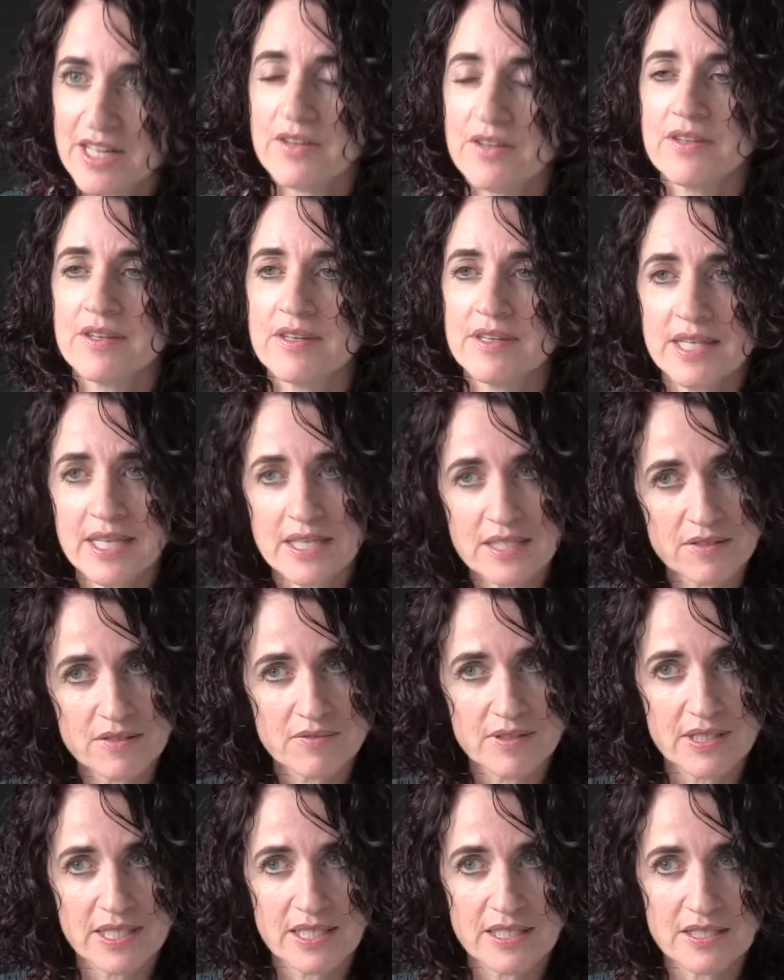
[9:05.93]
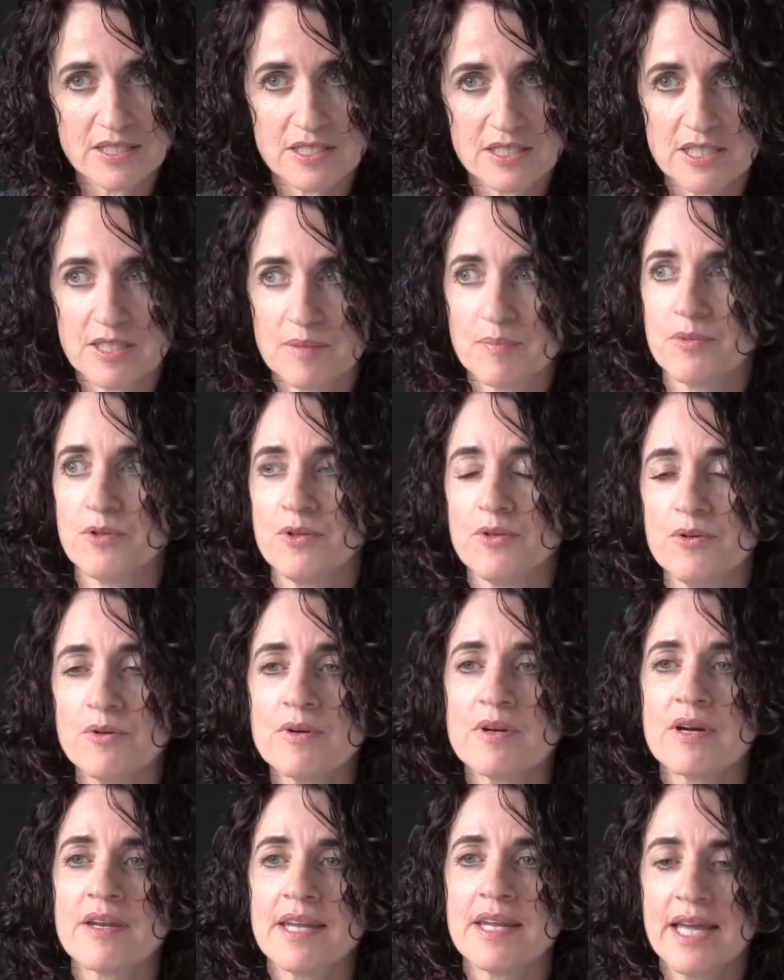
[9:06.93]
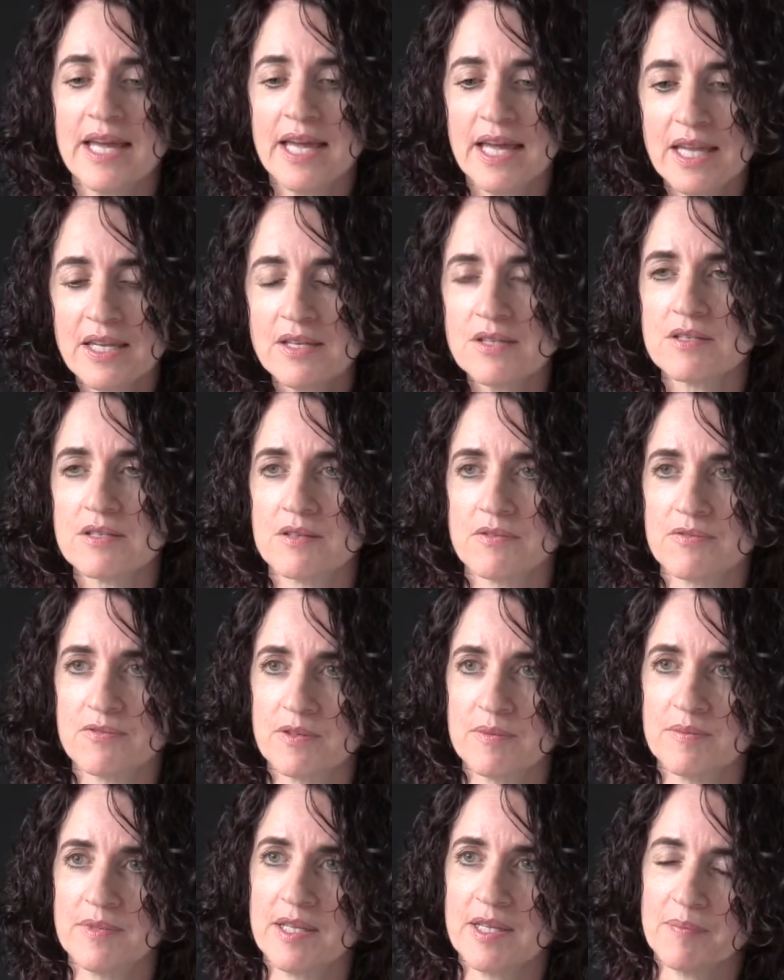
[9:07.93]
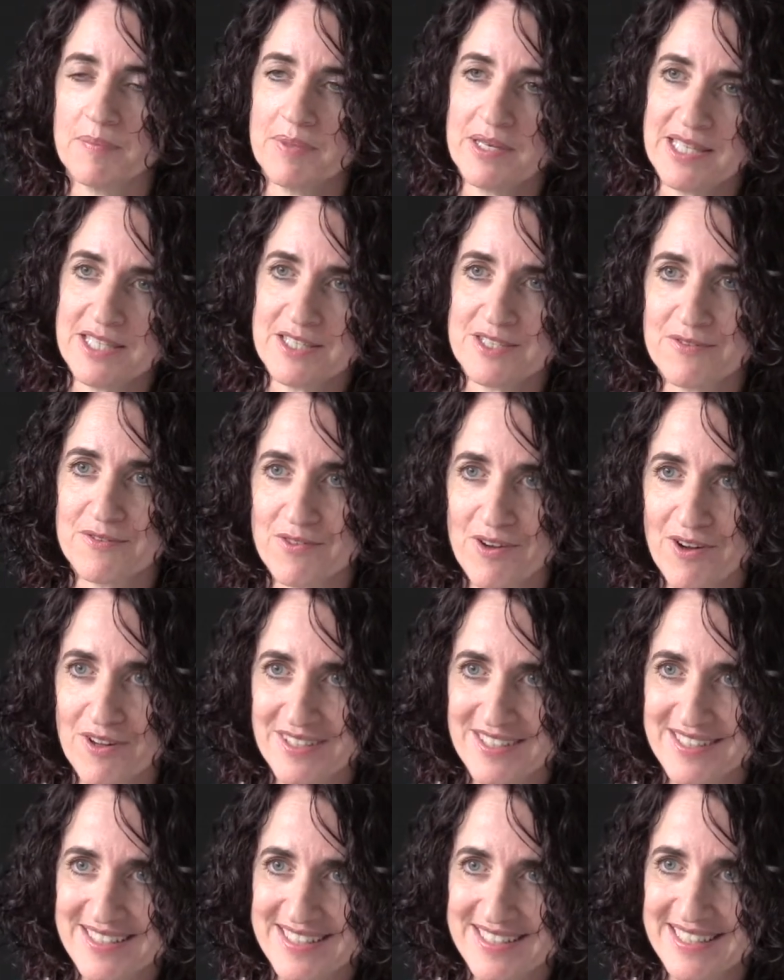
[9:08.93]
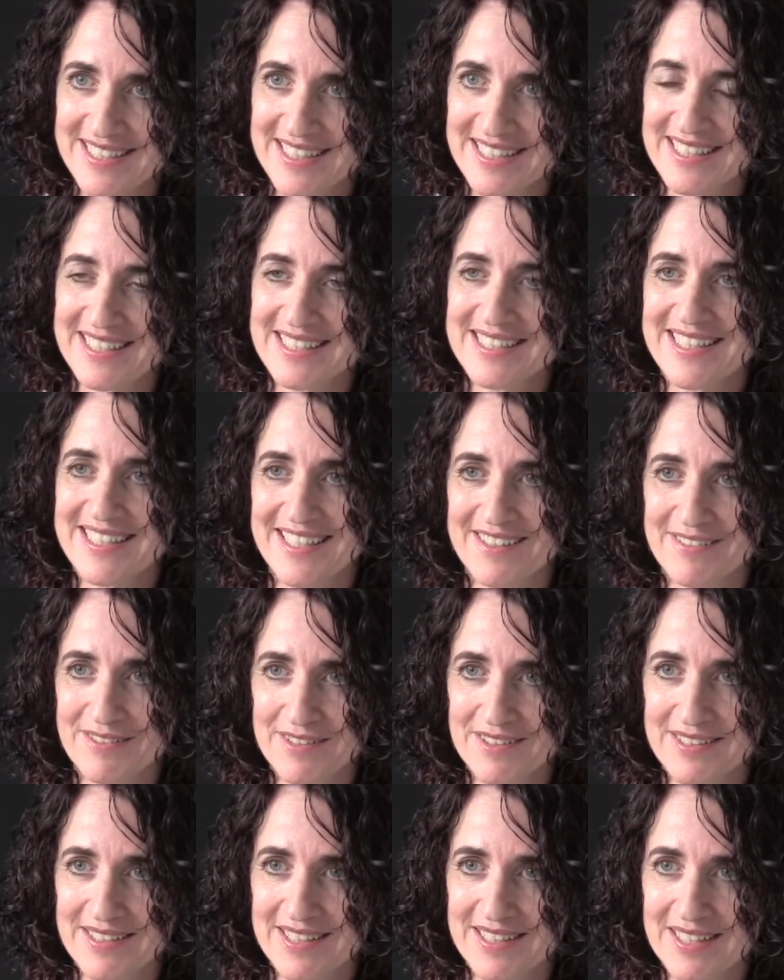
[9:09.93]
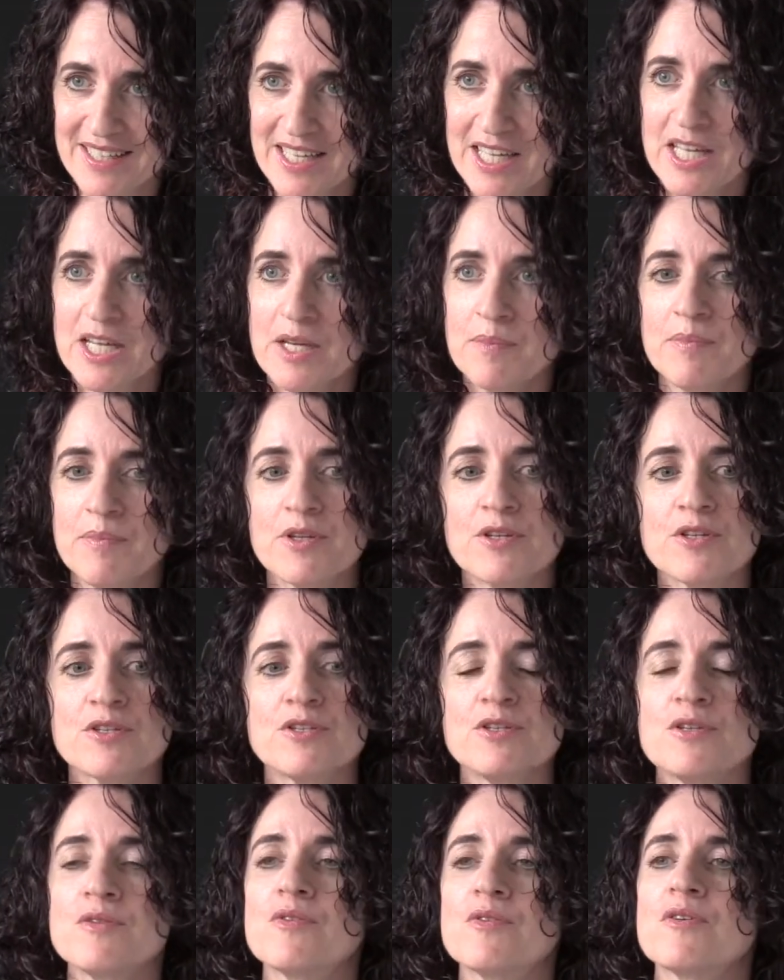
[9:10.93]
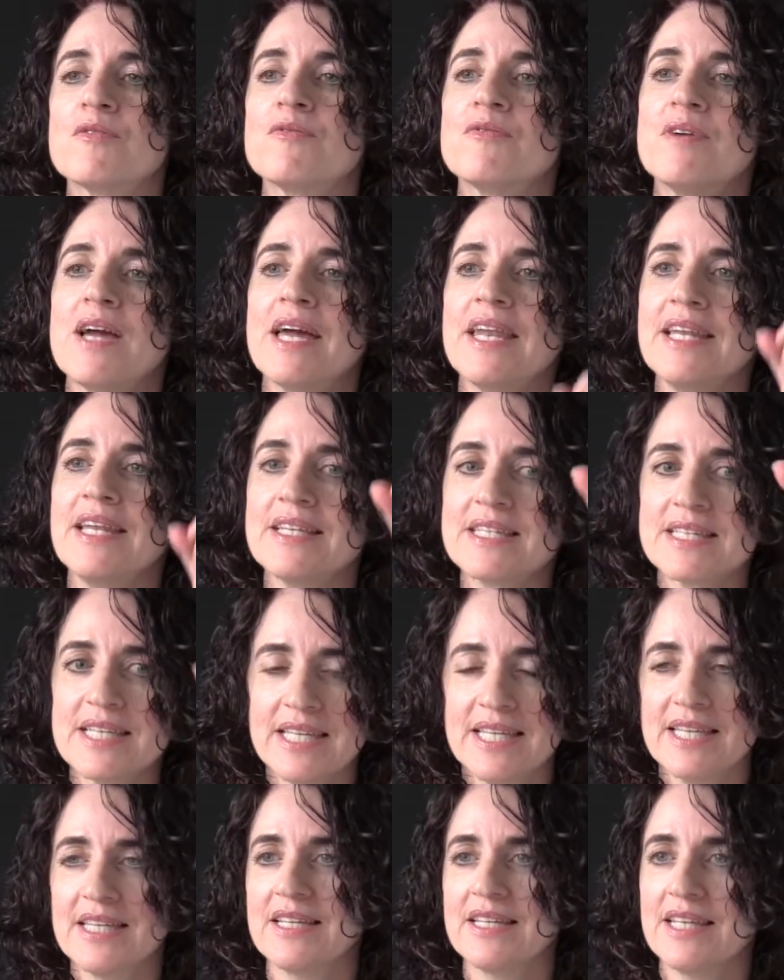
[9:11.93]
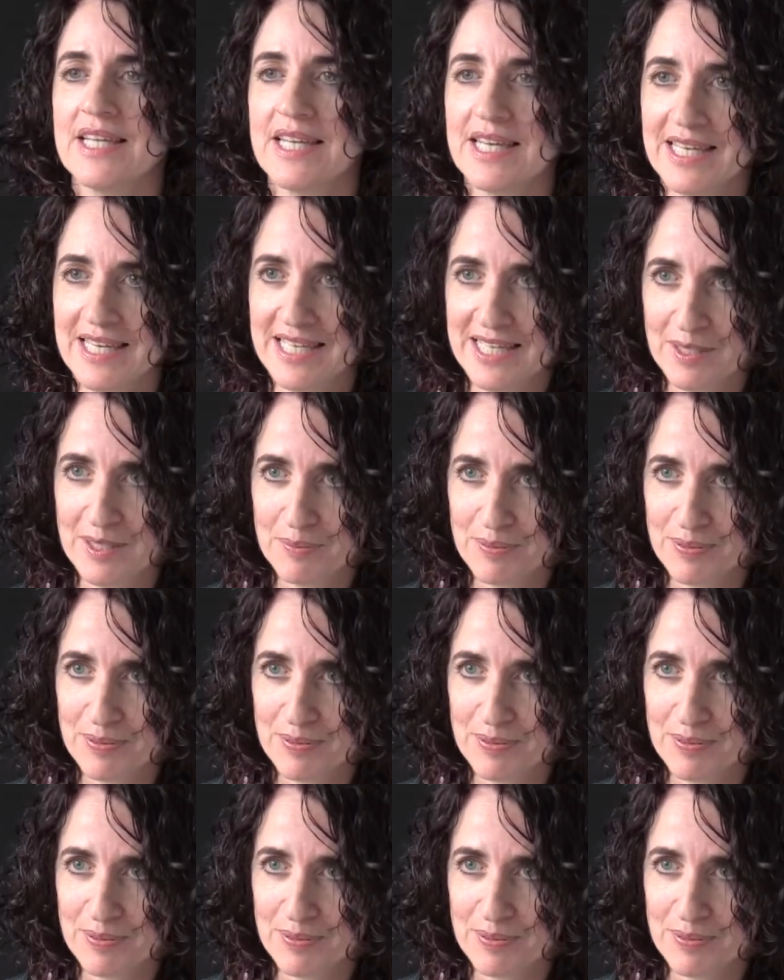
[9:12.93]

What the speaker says: The next relationship, you're going to enter from that place of honesty and integrity, because you've already taken that leap.